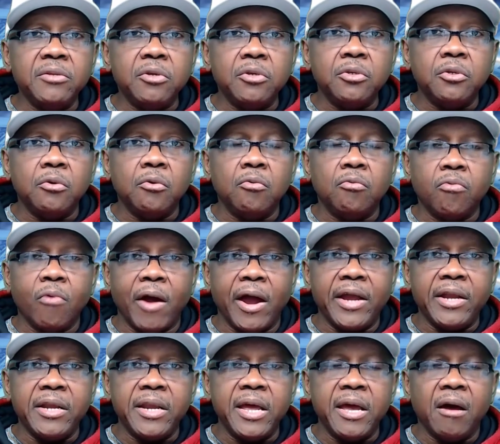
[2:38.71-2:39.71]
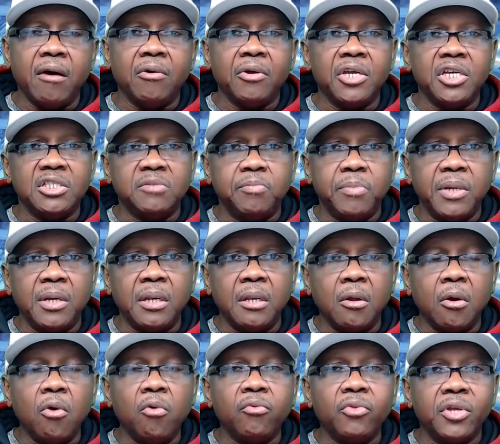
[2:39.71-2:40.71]
to do right now is
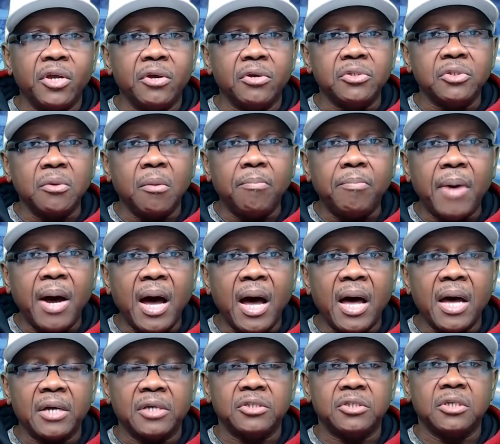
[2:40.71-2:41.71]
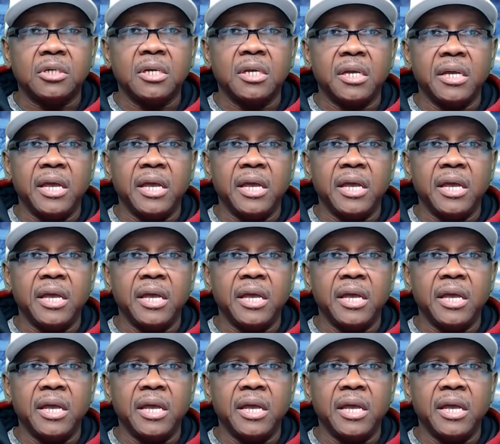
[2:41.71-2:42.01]
below there's a box.